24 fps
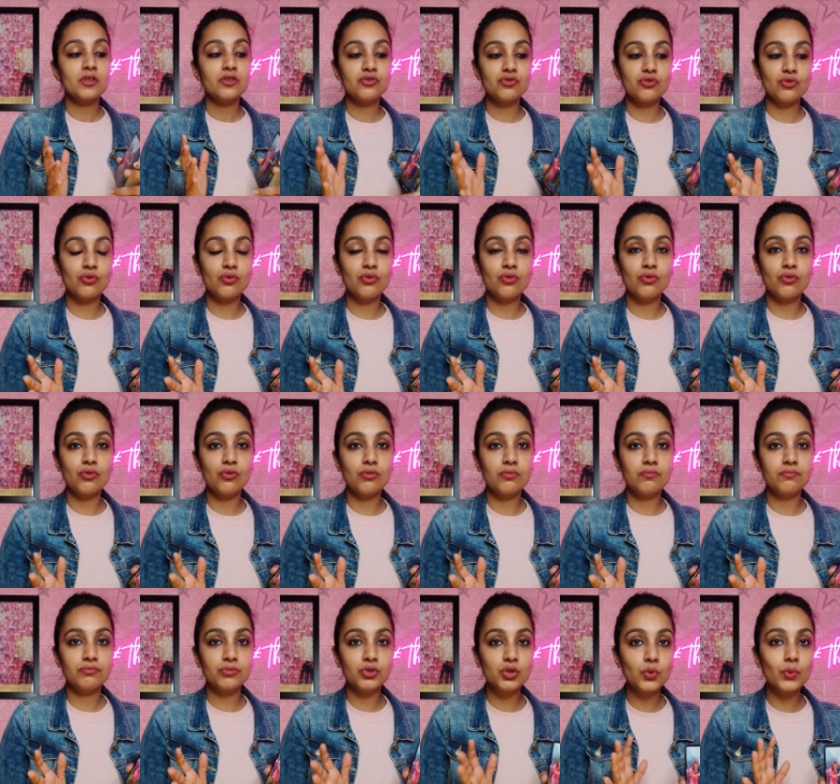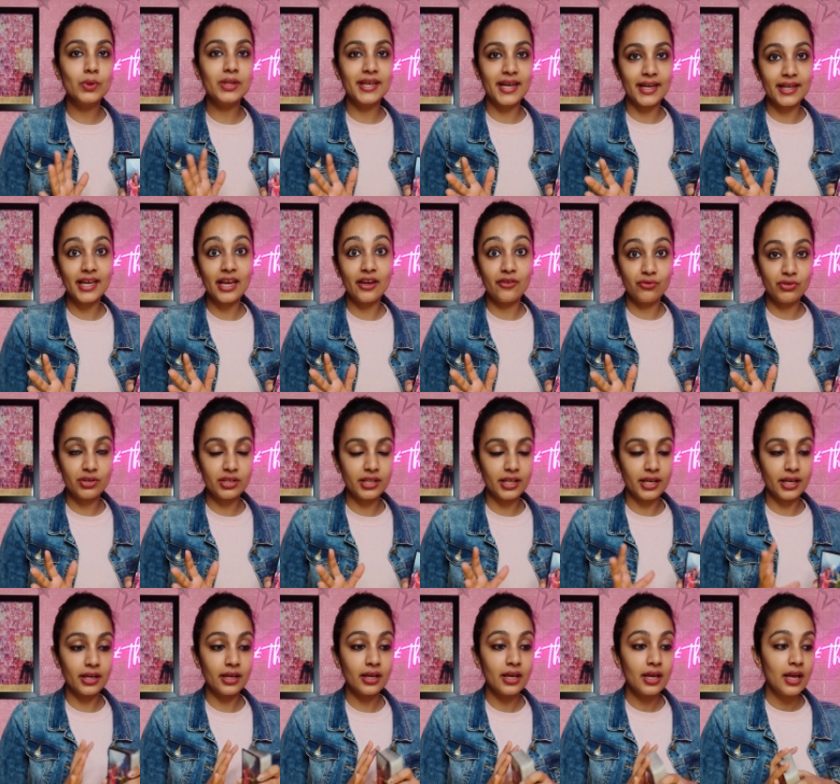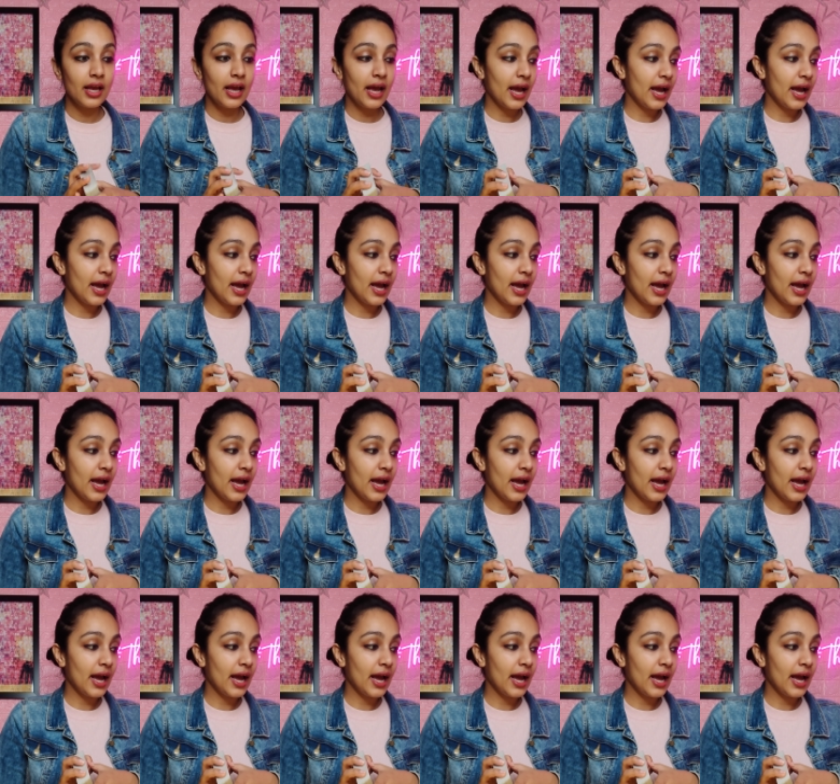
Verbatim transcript: So you will get everything,